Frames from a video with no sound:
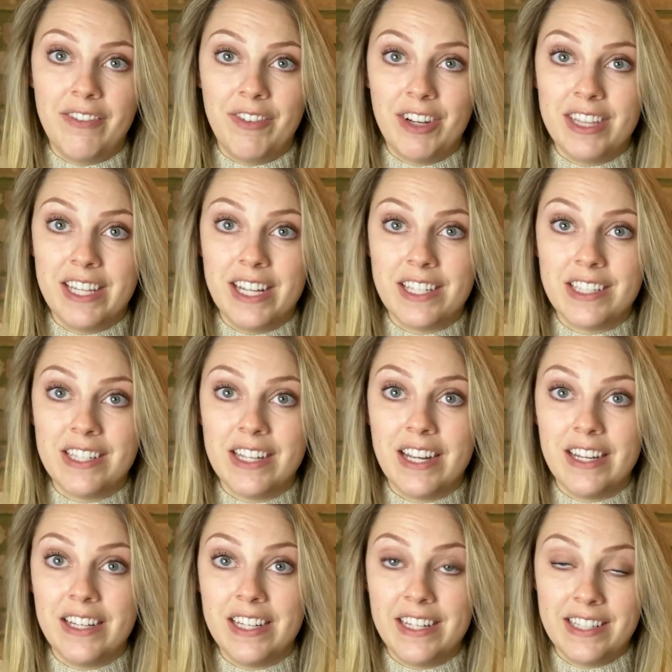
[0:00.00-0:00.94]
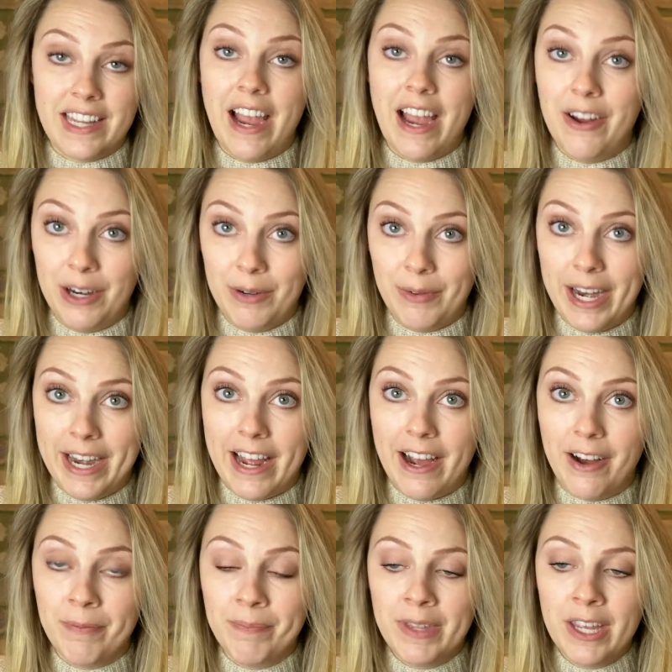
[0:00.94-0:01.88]
Everything's discounted right
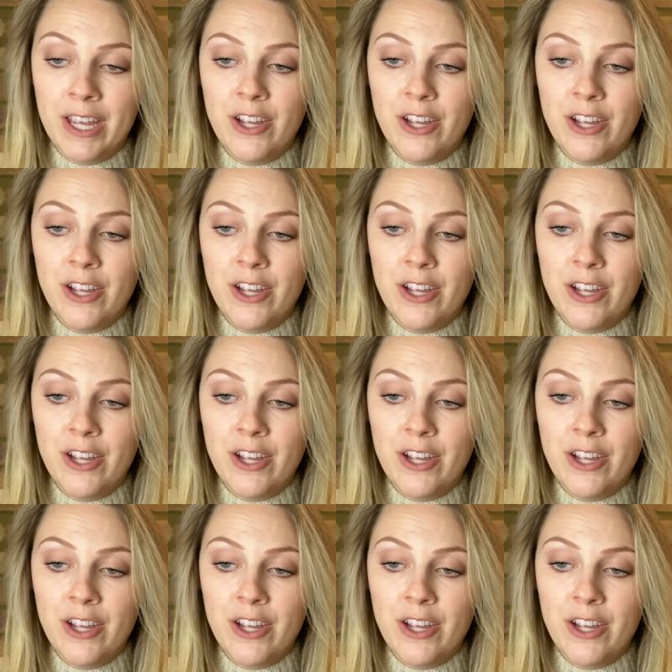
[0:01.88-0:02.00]
now.